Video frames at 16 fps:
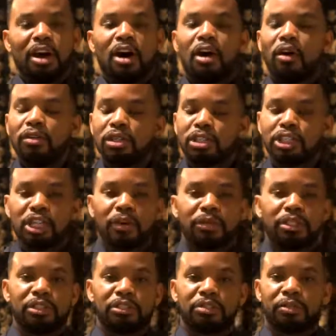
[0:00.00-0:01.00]
All the
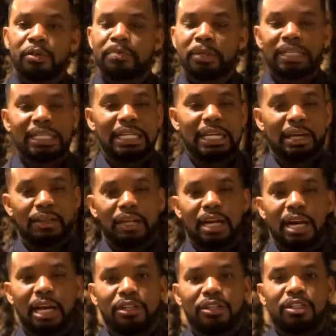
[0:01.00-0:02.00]
services that we put together,
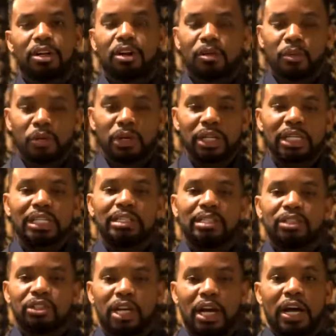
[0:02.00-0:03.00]
guys, are really
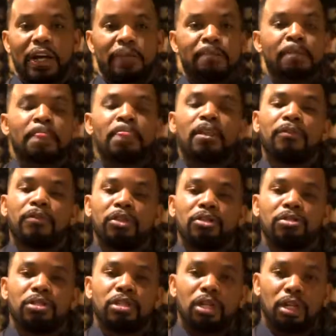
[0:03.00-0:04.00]
designed for
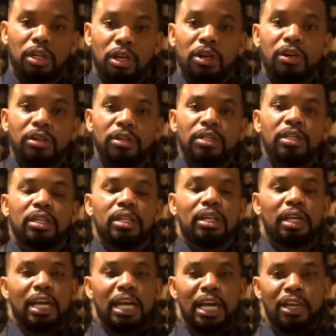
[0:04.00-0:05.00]
you to learn
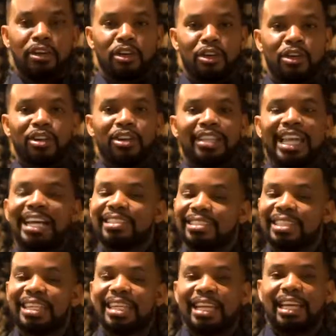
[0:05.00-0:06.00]
and earn.
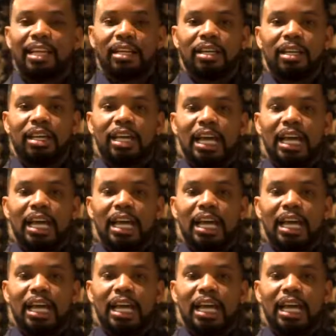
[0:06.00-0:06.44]
That's the key.